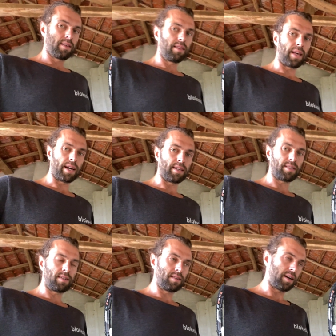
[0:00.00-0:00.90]
That is,
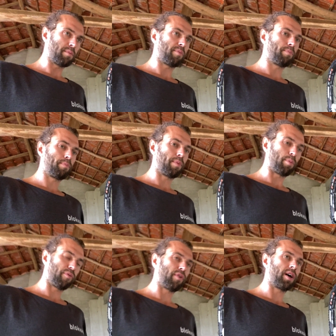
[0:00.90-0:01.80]
I
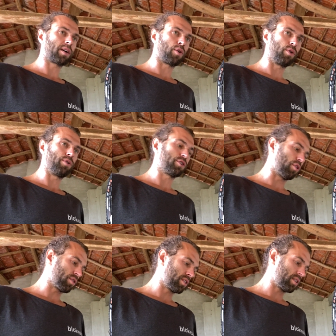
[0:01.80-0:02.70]
prefer coil
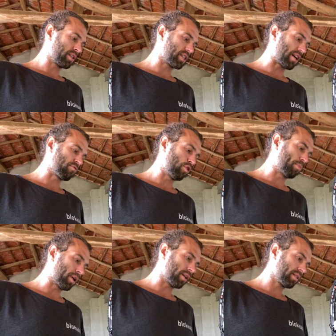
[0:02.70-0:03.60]
shocks in general,
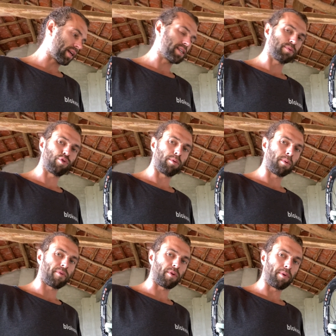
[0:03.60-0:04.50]
but that is a problem
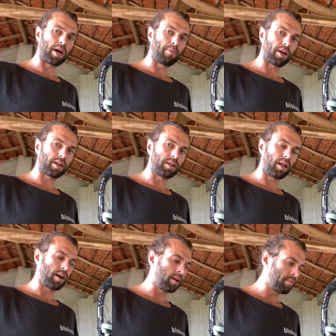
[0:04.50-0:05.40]
if you buy a bike
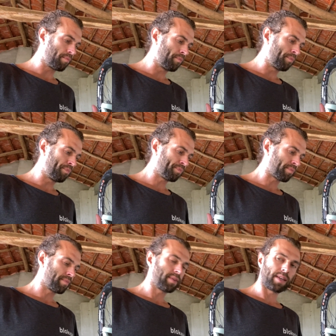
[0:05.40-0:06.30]
online.
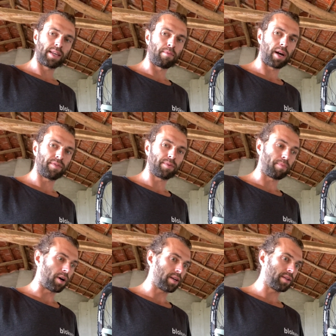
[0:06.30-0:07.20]
You might have to
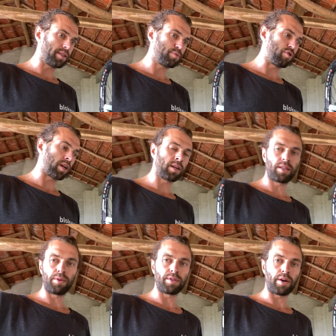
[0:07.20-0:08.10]
buy another spring.
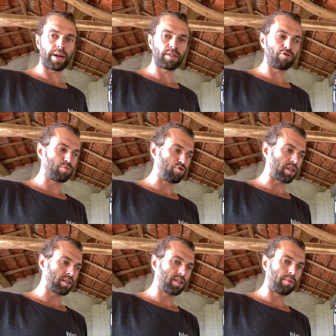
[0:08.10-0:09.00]
There's no extra
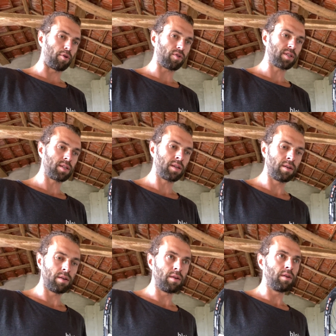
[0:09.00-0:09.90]
springs in the box.
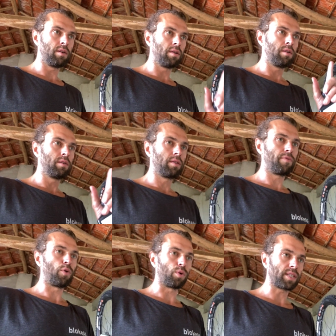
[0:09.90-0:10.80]
The
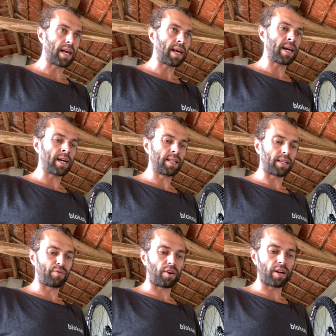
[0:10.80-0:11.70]
forks air, that's
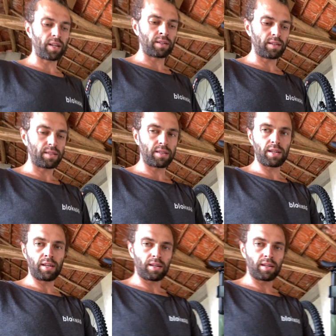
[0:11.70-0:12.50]
fine. It's the